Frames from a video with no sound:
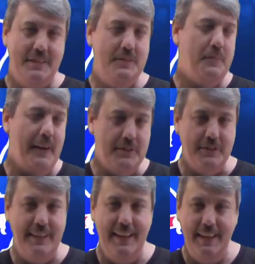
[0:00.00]
special
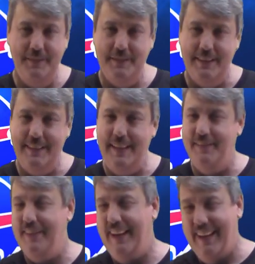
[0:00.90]
teams and
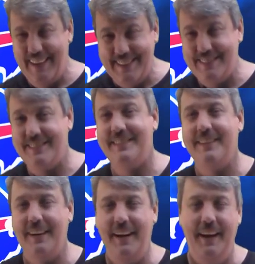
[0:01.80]
defense,
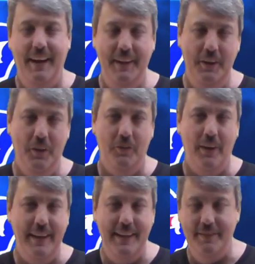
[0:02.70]

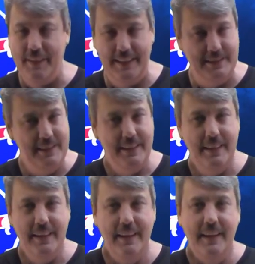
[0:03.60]
run defense.
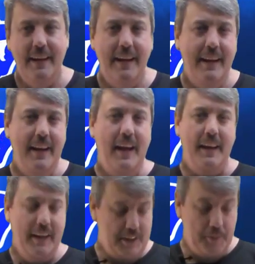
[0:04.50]

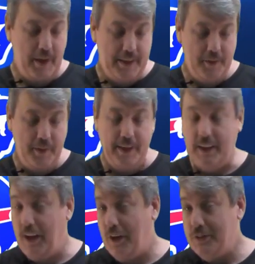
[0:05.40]
They're expecting to be
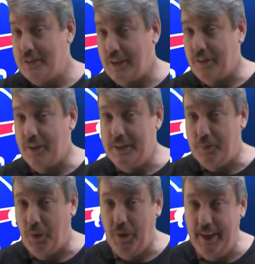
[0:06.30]
close, 3
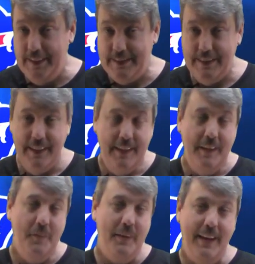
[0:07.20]
points.
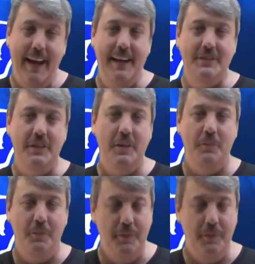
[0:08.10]
But last year,